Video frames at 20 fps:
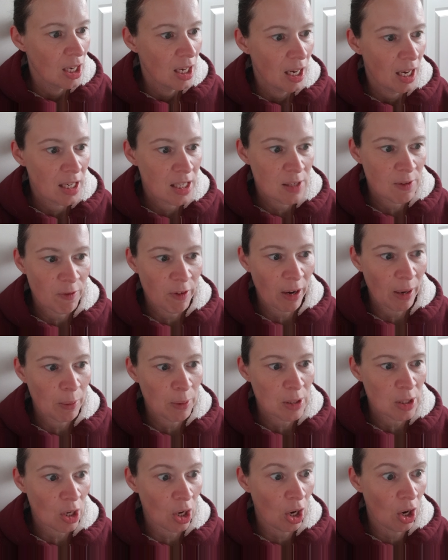and
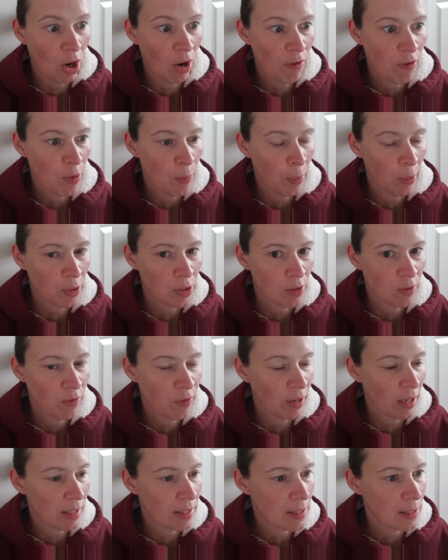devoured half the pot of
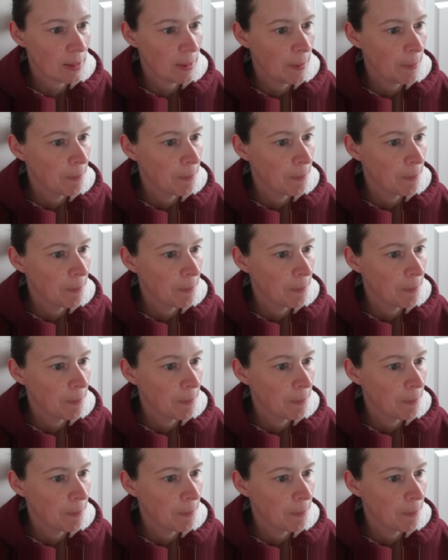fat.